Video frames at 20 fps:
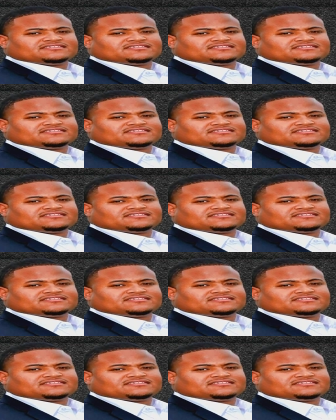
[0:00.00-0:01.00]

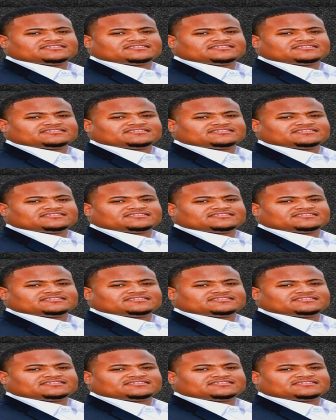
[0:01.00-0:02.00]

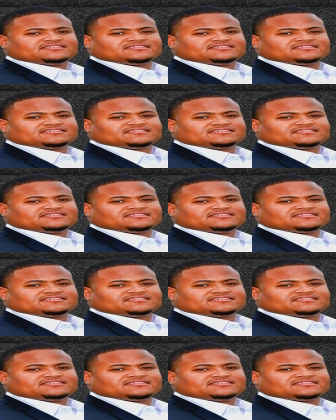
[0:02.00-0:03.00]

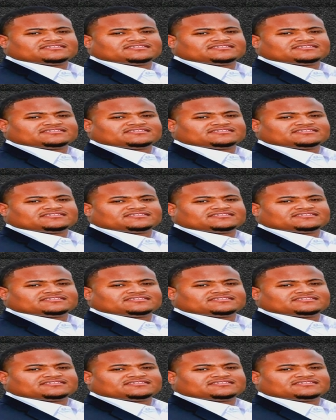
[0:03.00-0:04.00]
[no speech]